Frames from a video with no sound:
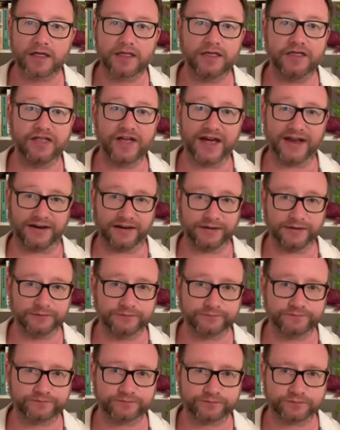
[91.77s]

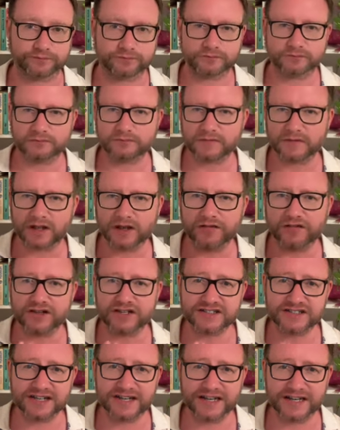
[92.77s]
Then,
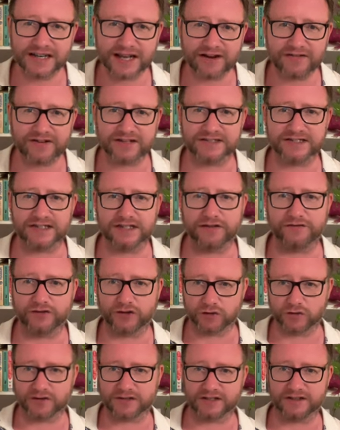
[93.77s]
there's the hilarity of
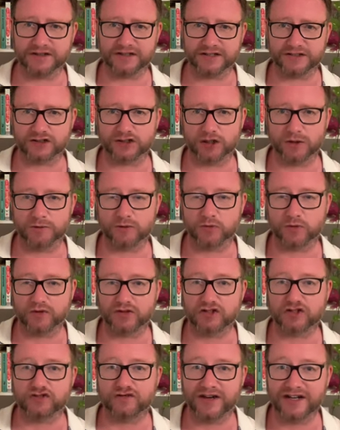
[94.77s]
using these terms with
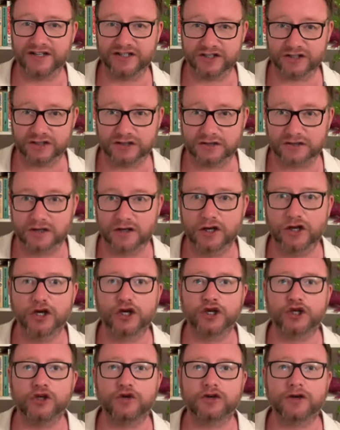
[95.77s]
strangers.
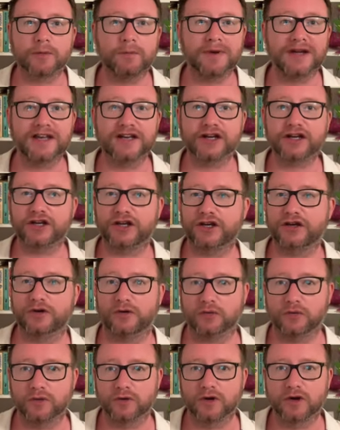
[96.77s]
You can be in a
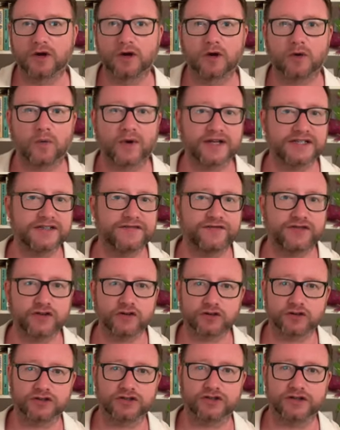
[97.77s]
queue, waiting for
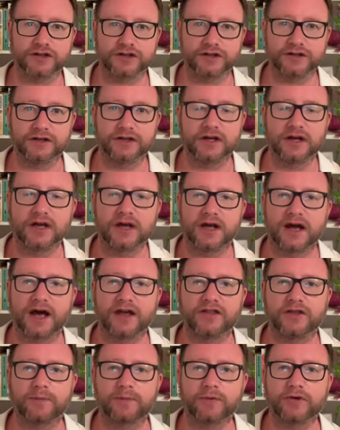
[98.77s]
your turn,
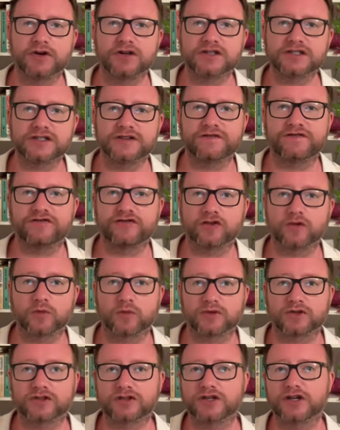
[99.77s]
and the person in front
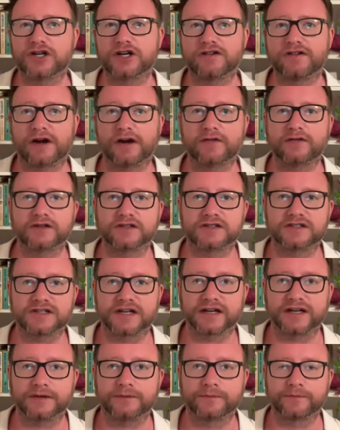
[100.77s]
will turn around and
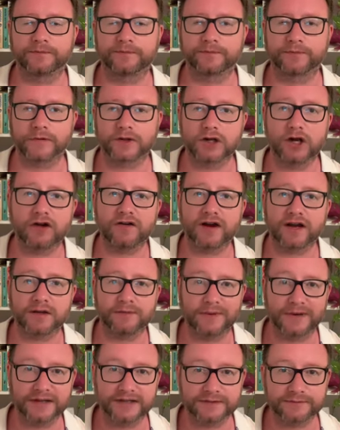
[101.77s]
say, "You all right,
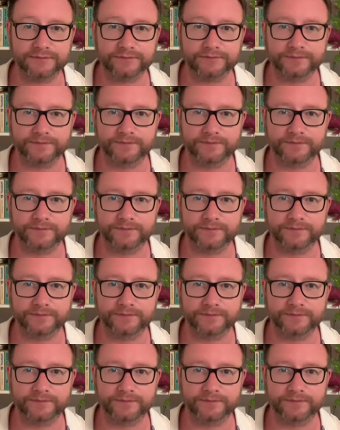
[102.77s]
mate?"